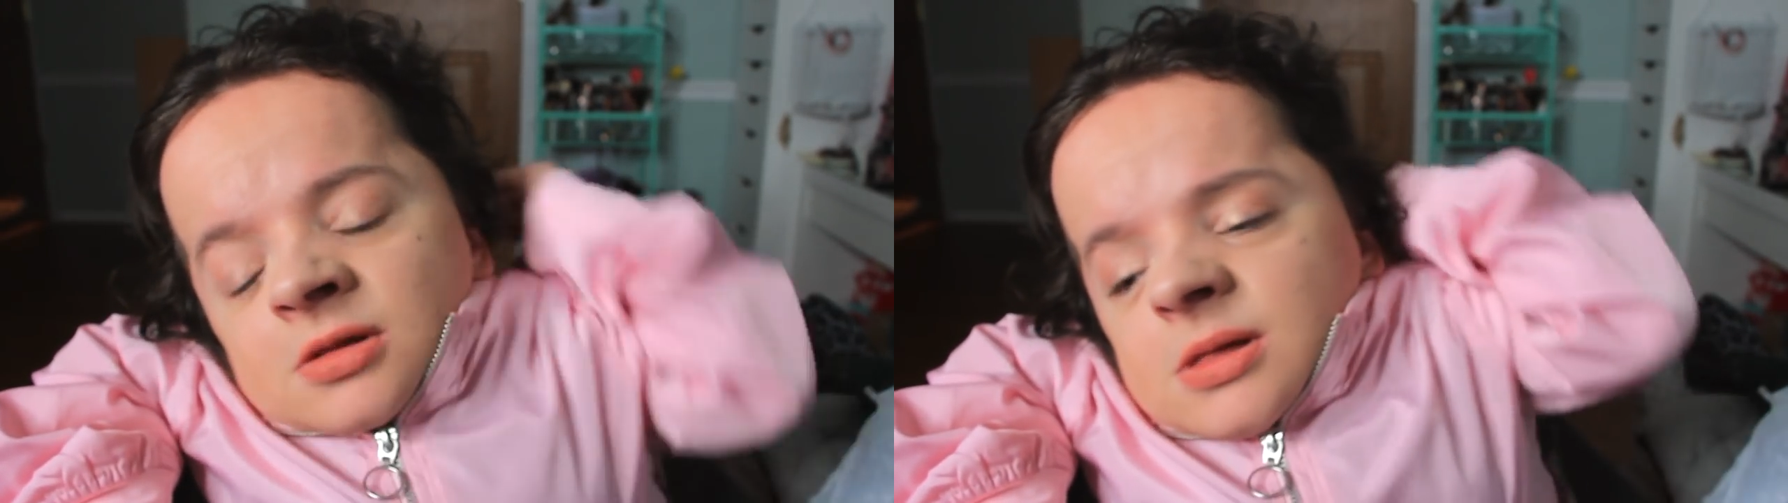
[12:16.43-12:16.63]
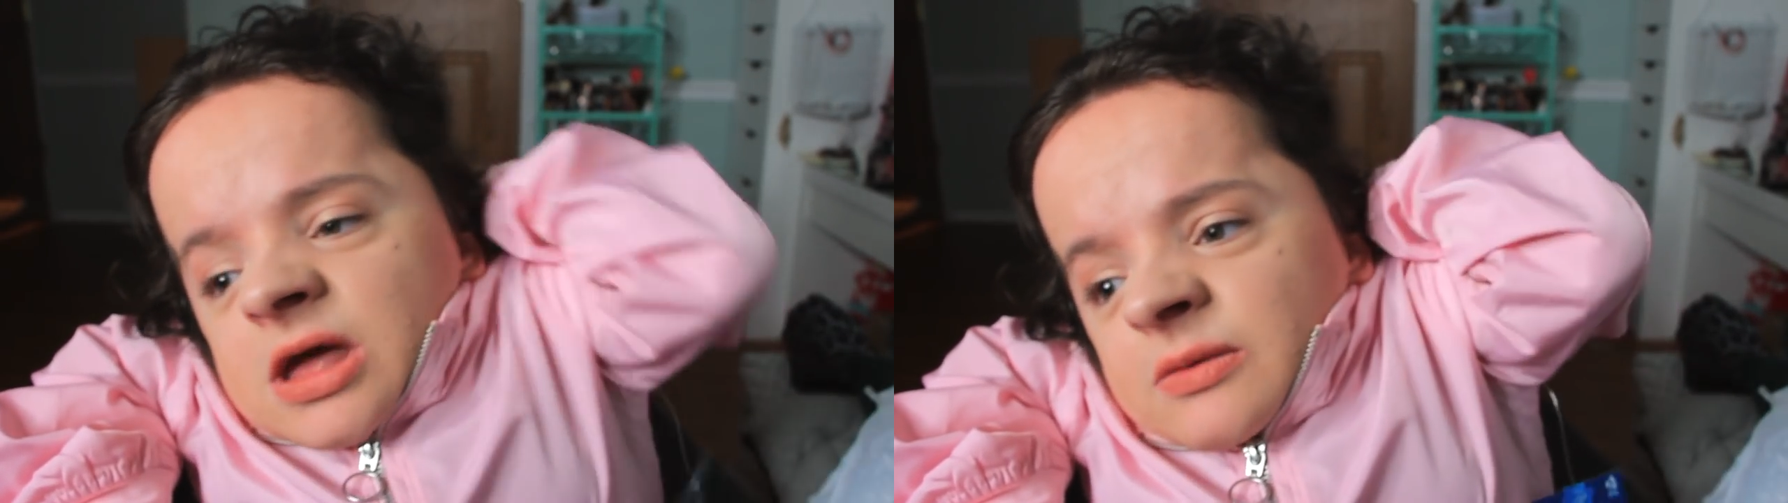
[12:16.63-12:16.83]

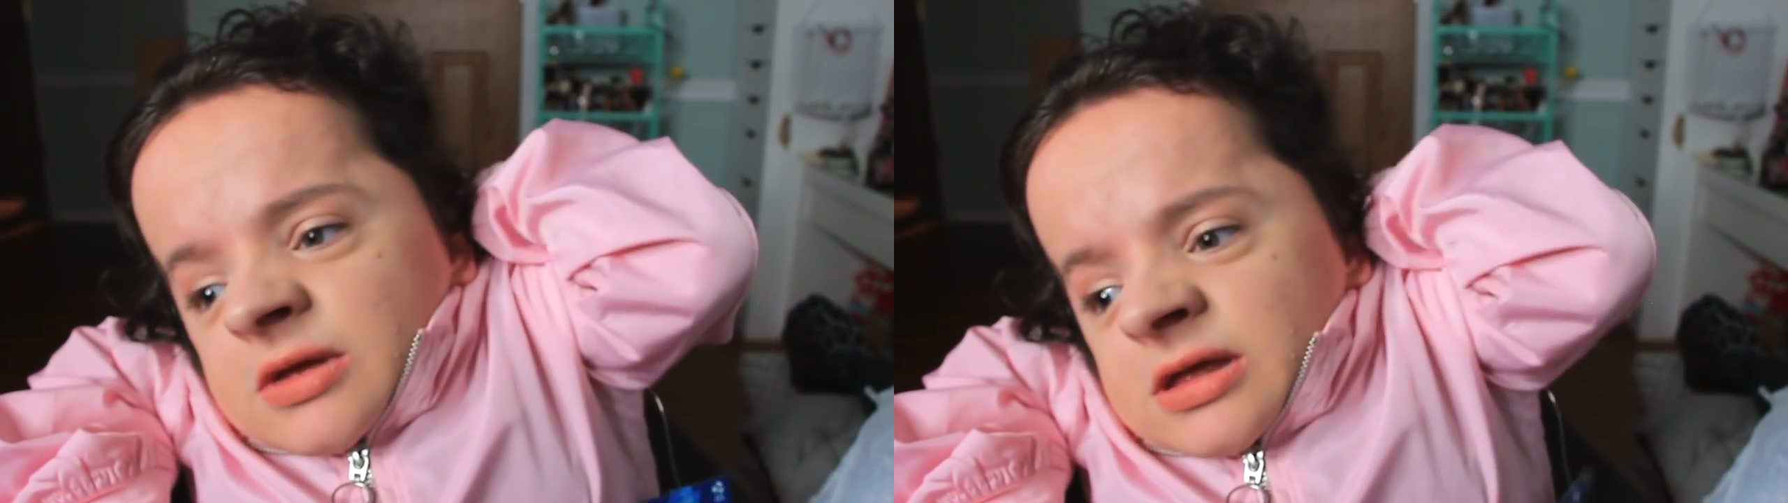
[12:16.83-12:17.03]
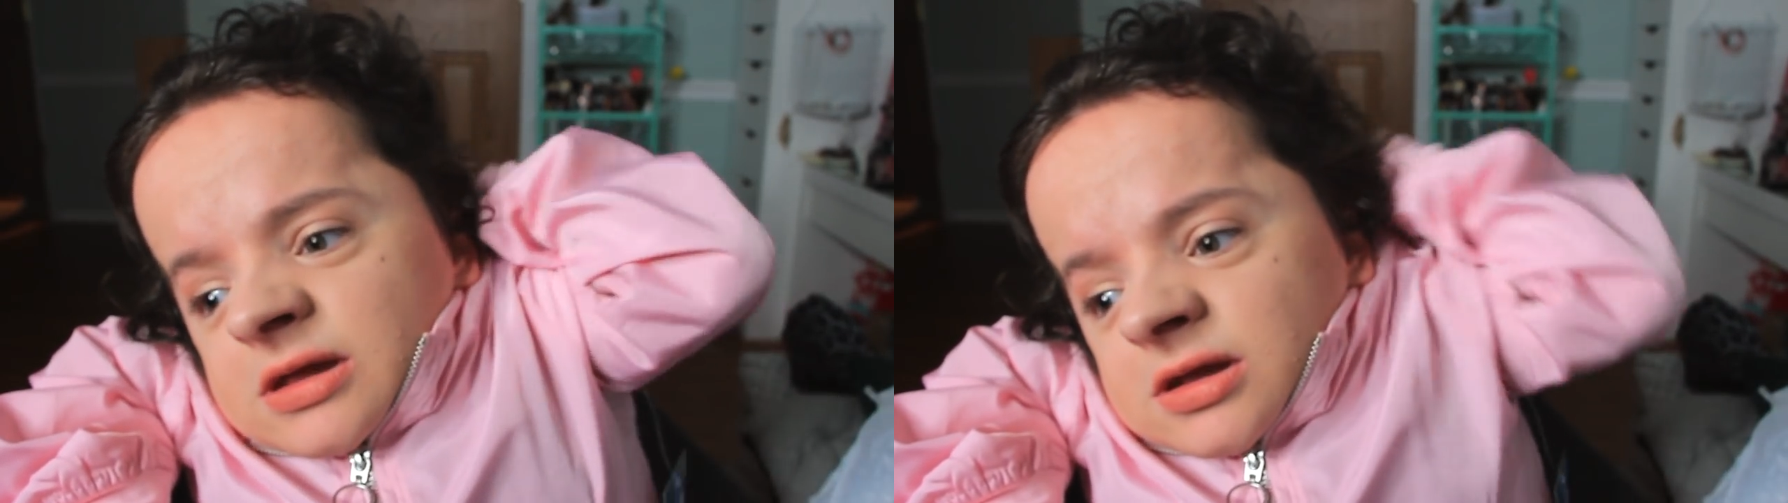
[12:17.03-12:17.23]

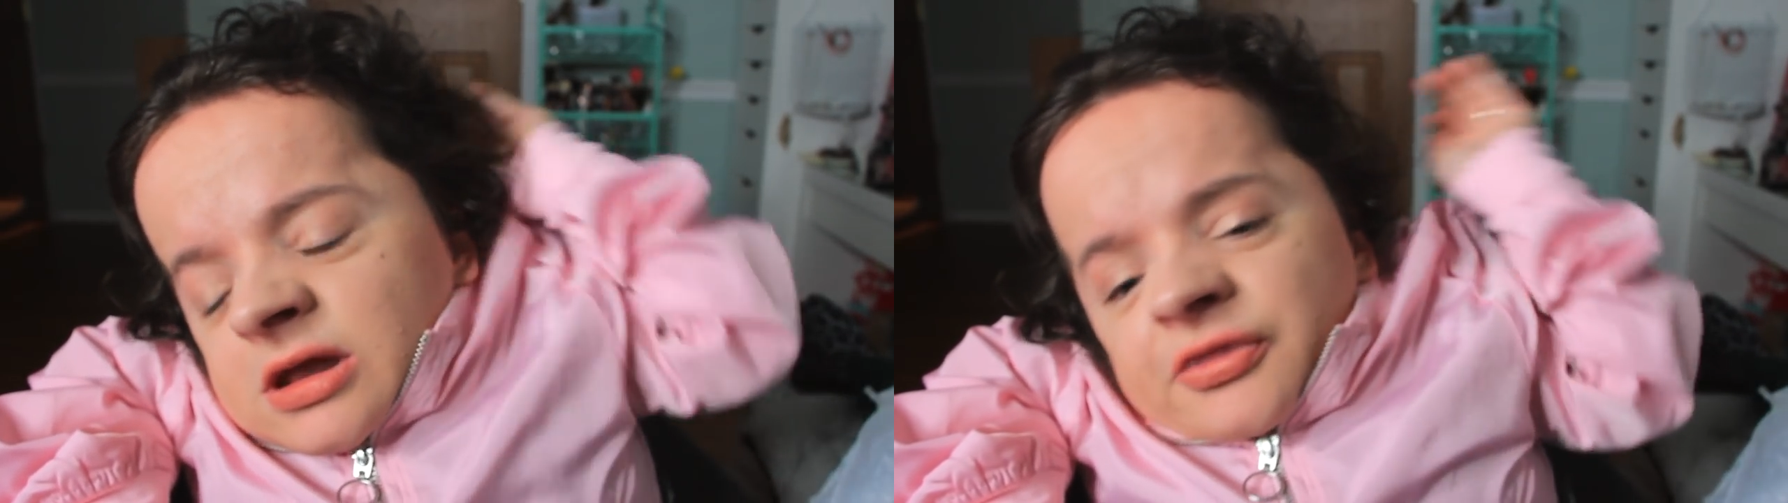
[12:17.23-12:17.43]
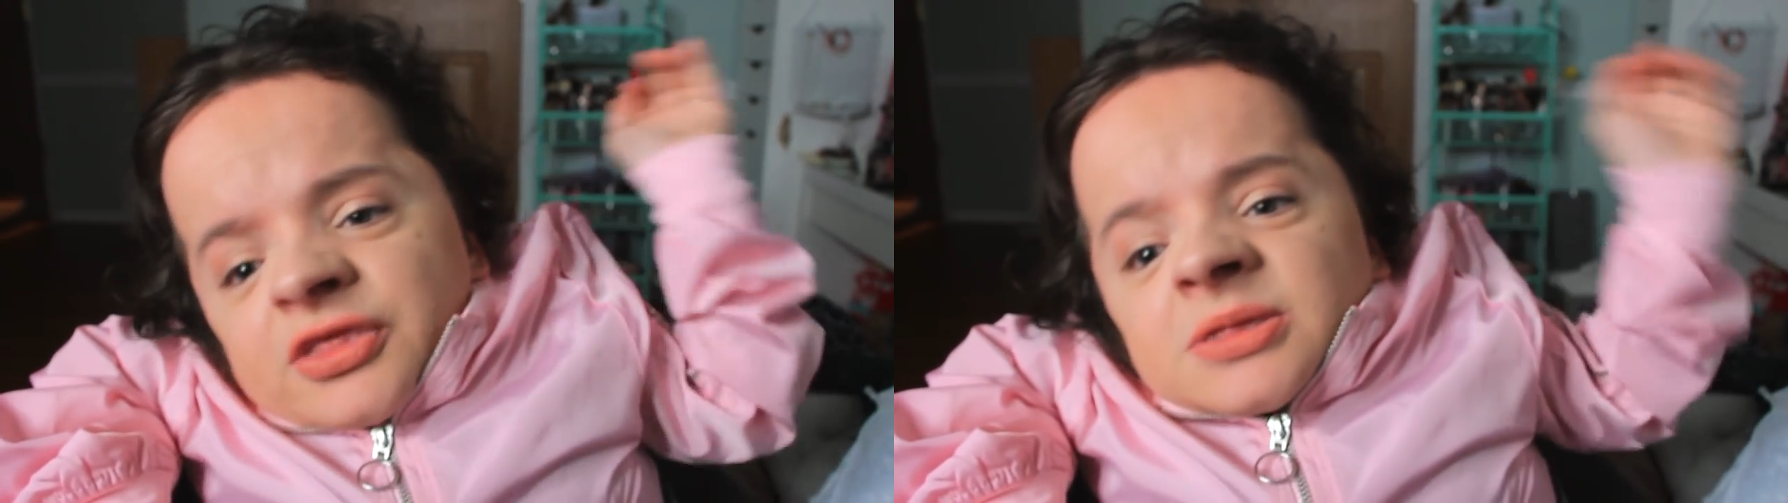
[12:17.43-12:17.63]
climate,
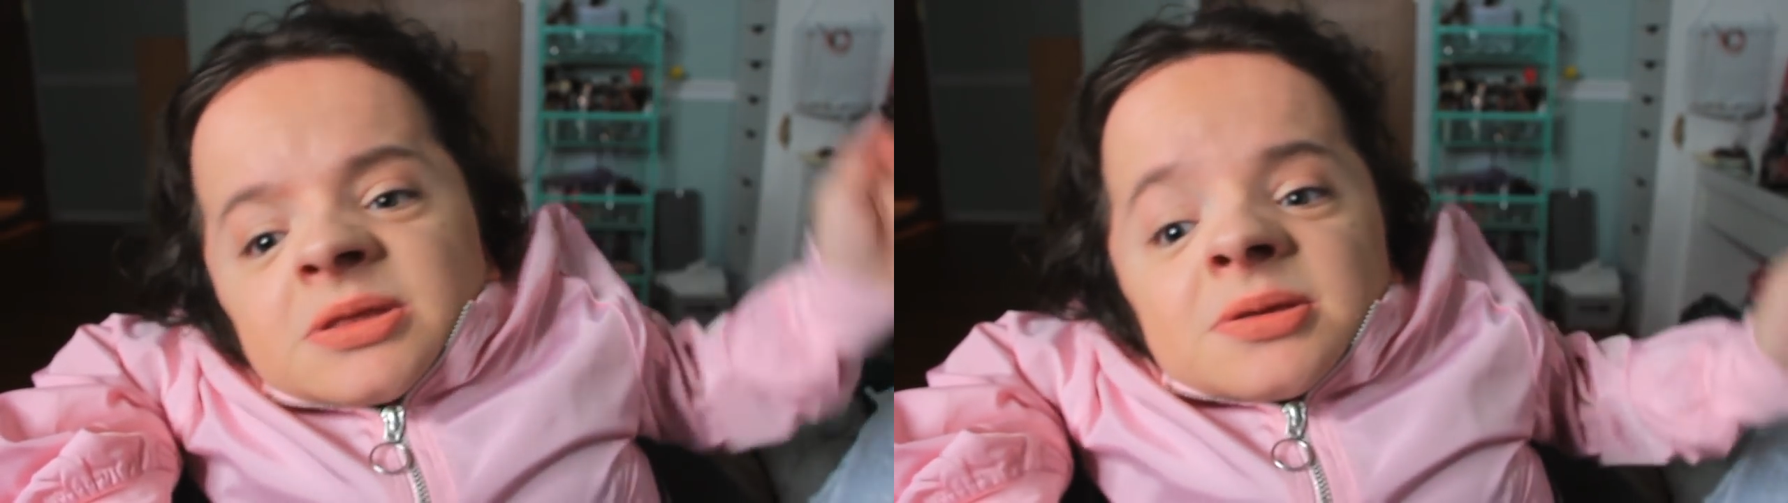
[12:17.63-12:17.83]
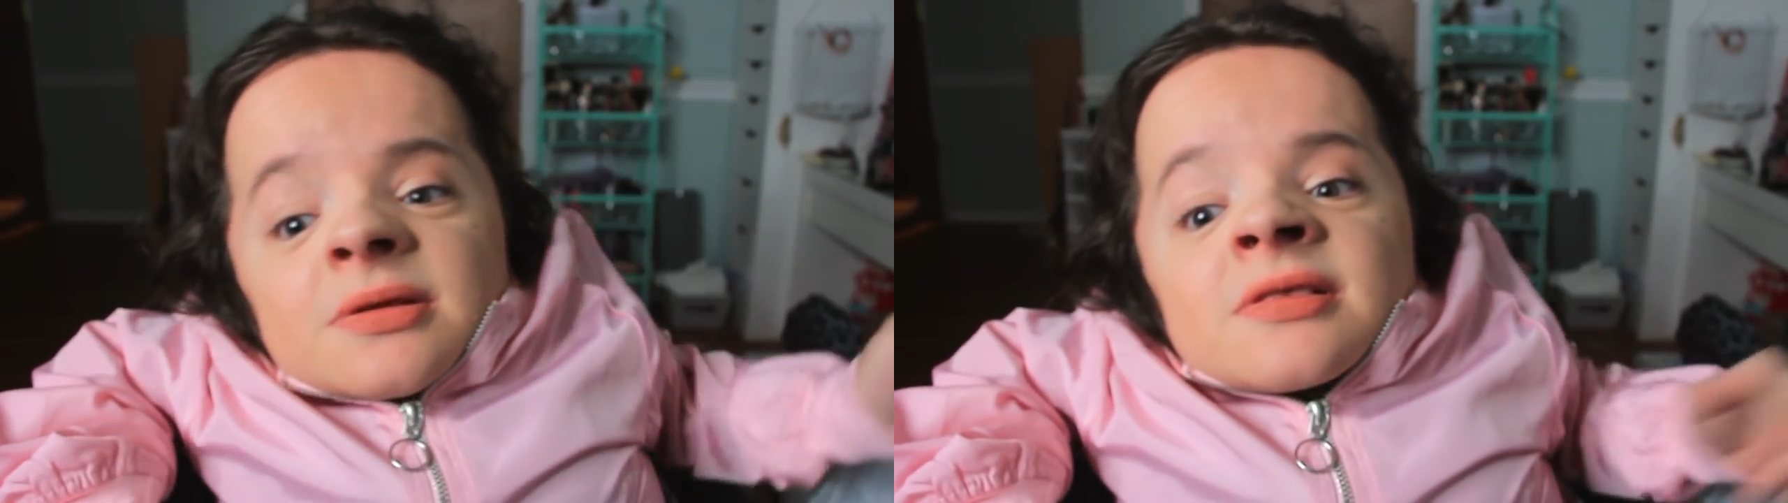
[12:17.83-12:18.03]
nothing
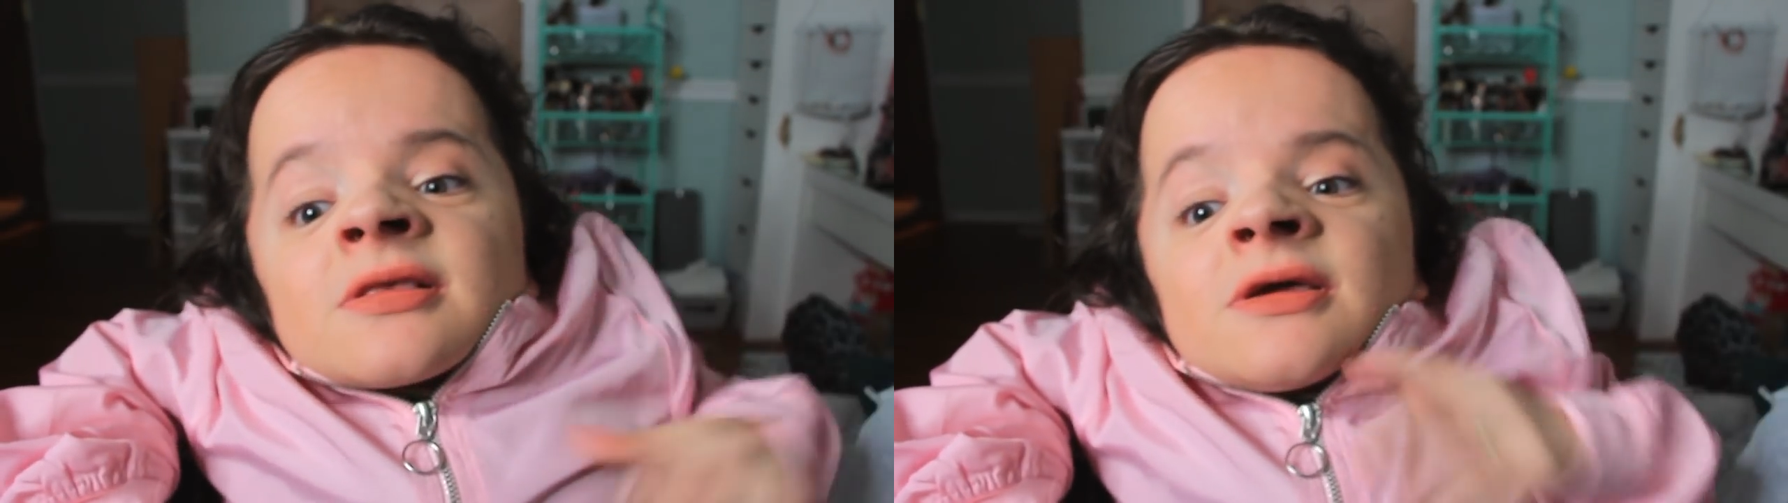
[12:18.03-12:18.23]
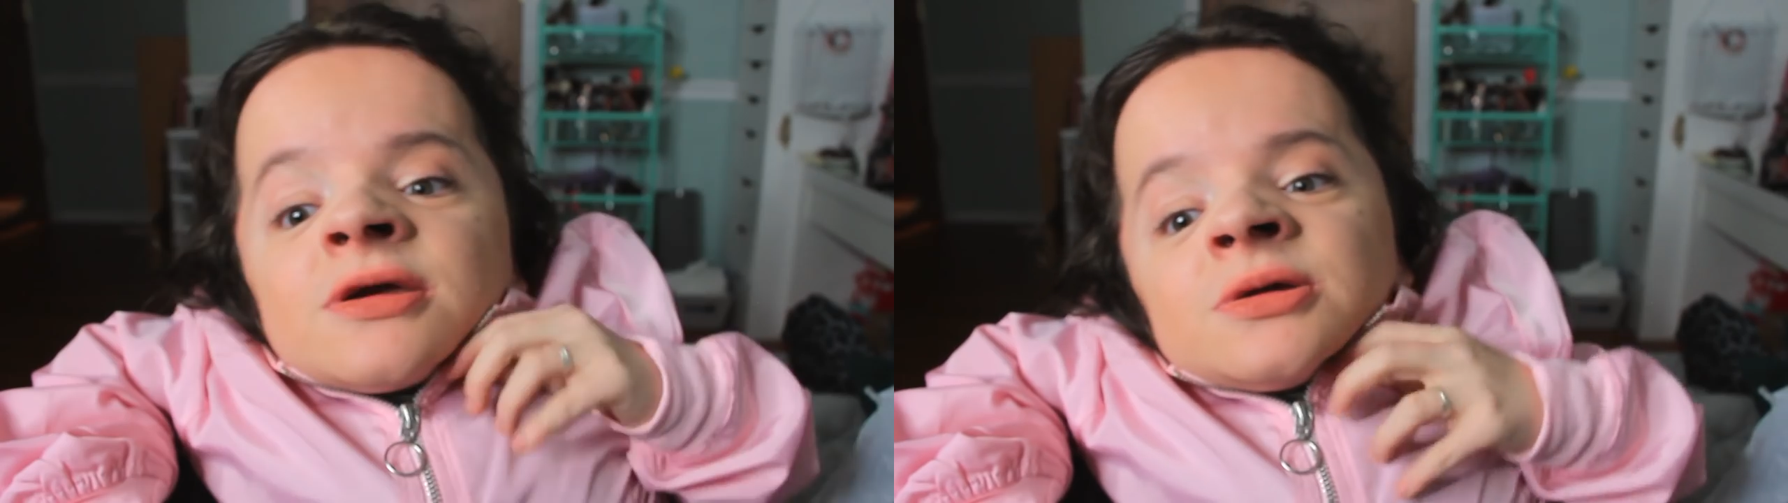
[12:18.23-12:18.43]
It's just